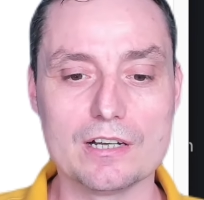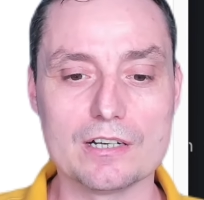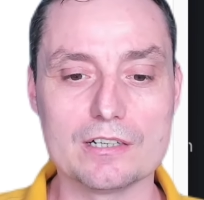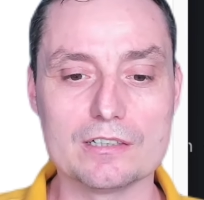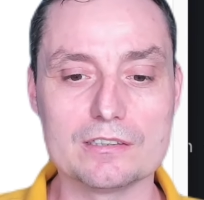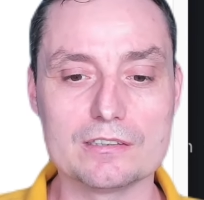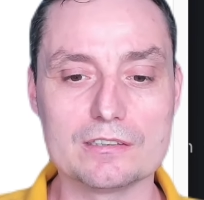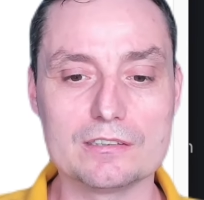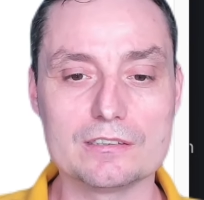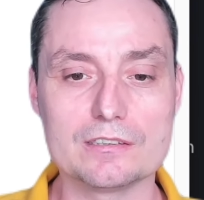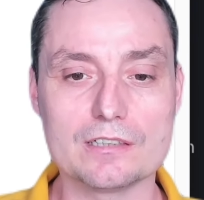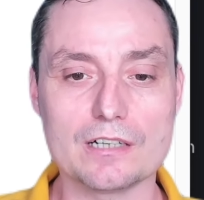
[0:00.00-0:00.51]

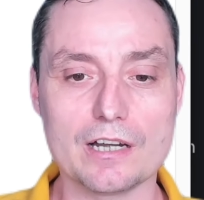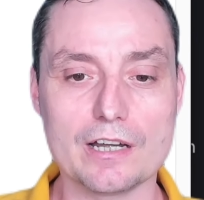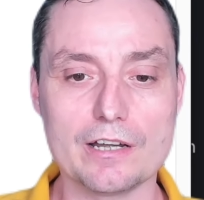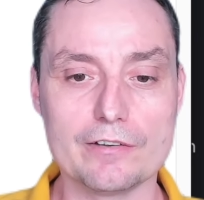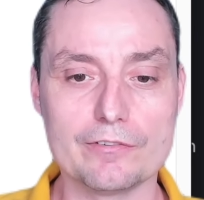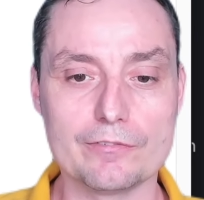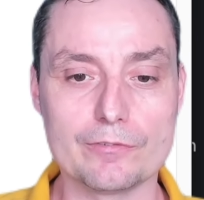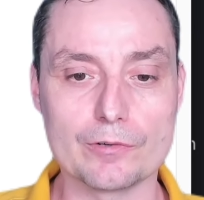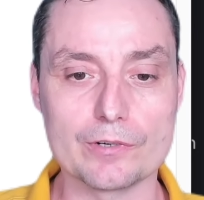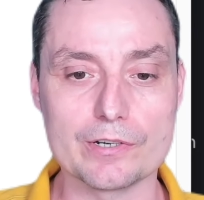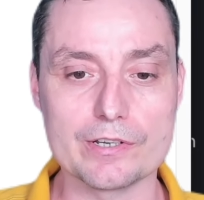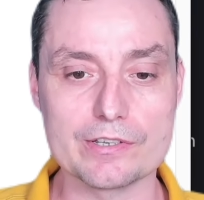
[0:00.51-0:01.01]
And I
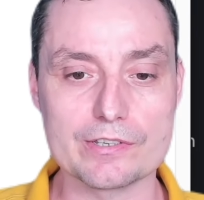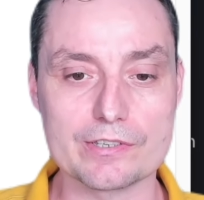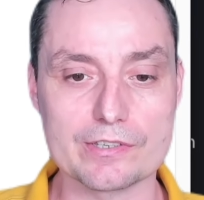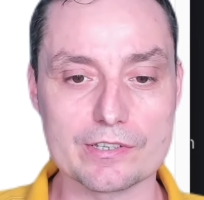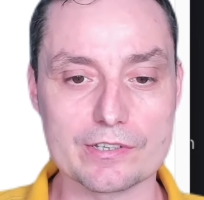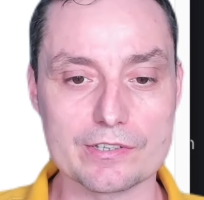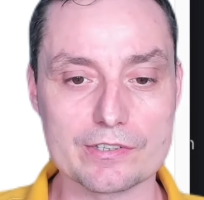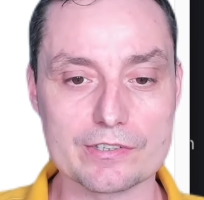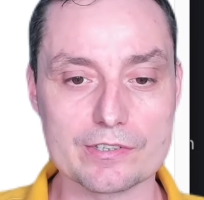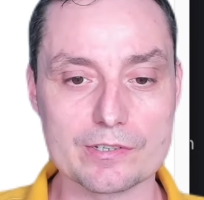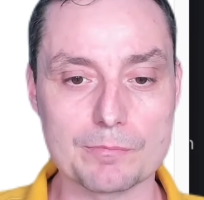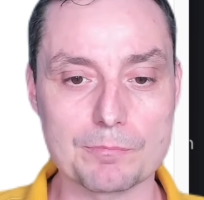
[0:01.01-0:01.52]
have, for
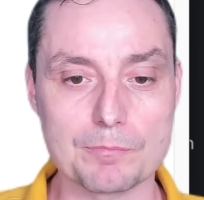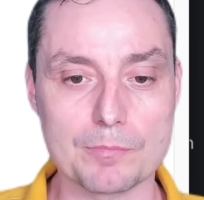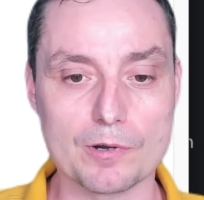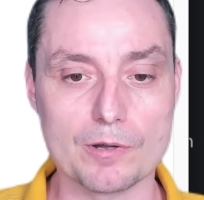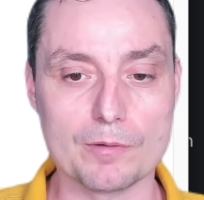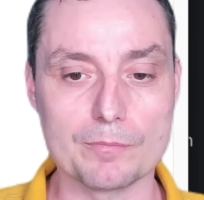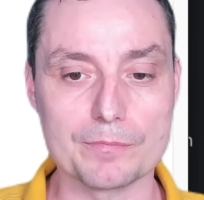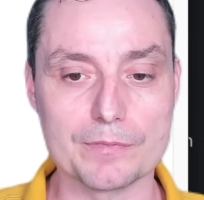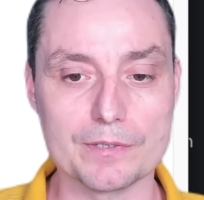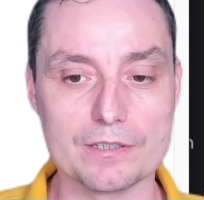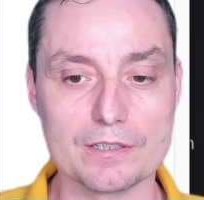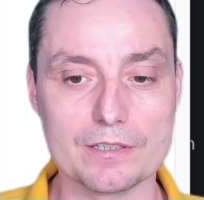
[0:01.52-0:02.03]
instance, a
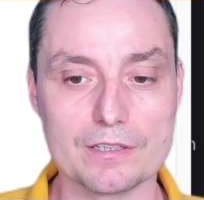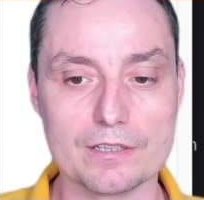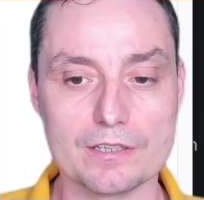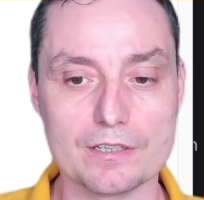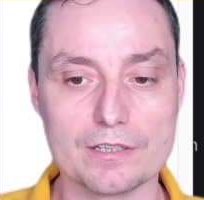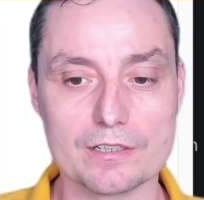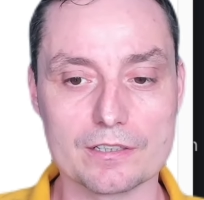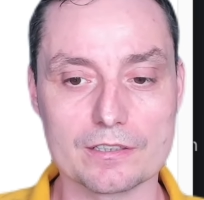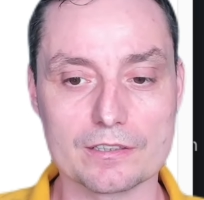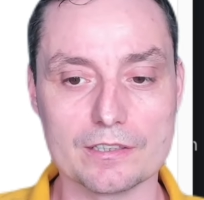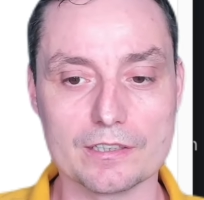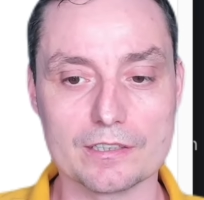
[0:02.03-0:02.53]
prompt in
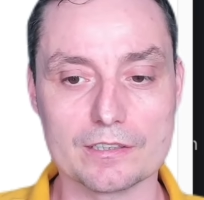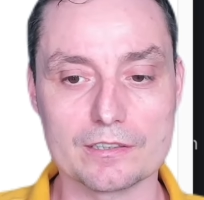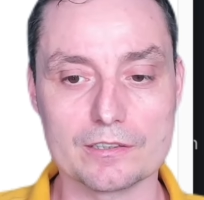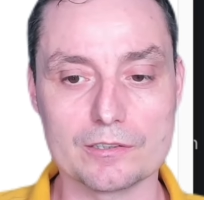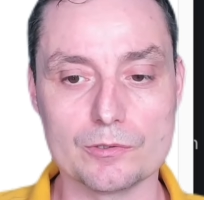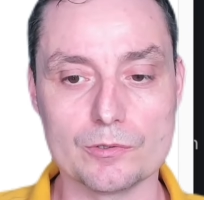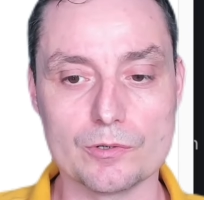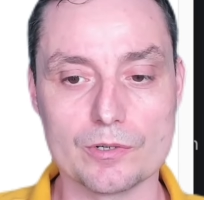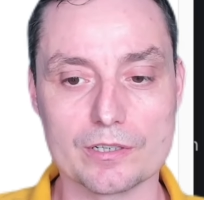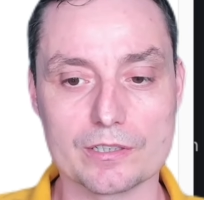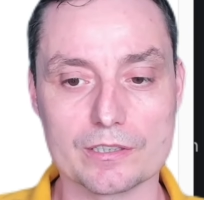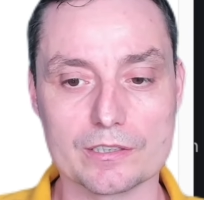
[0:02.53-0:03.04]
here that
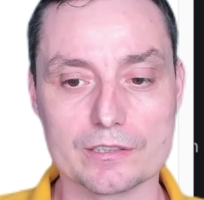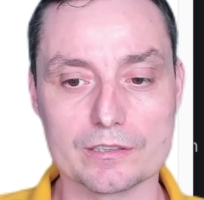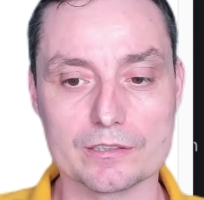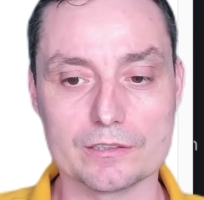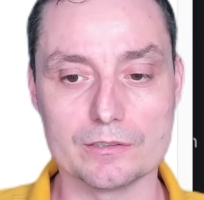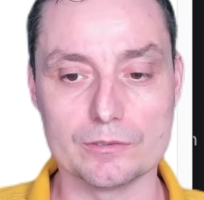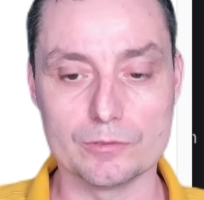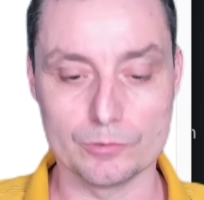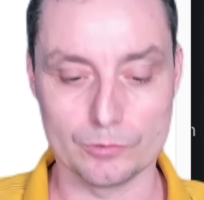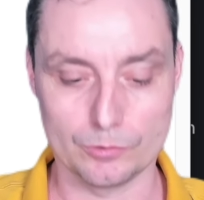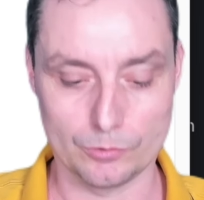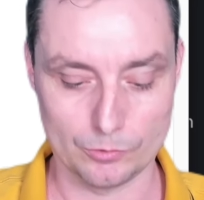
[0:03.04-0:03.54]
you are a
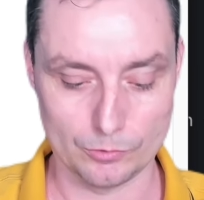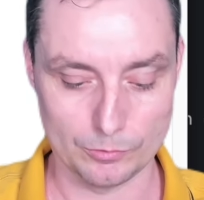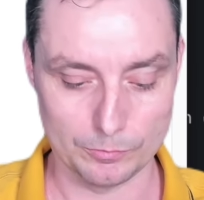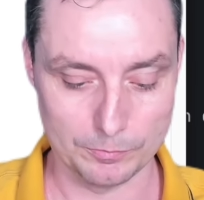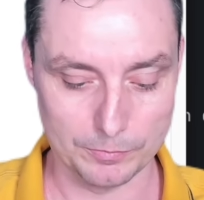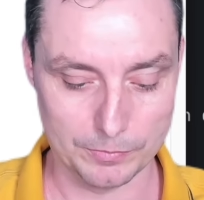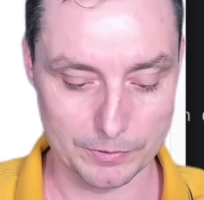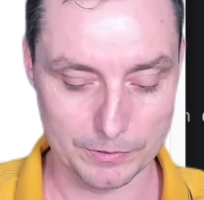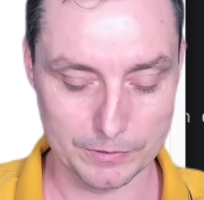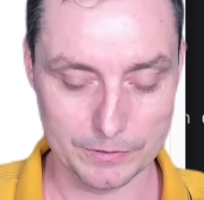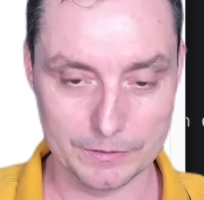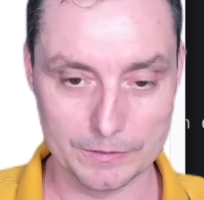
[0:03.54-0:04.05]
YouTube